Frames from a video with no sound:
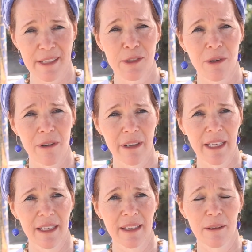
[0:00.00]

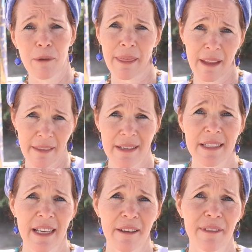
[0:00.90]
story within the
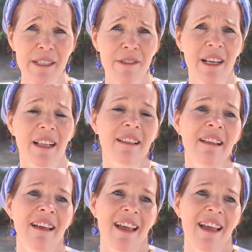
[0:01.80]
state of Israel,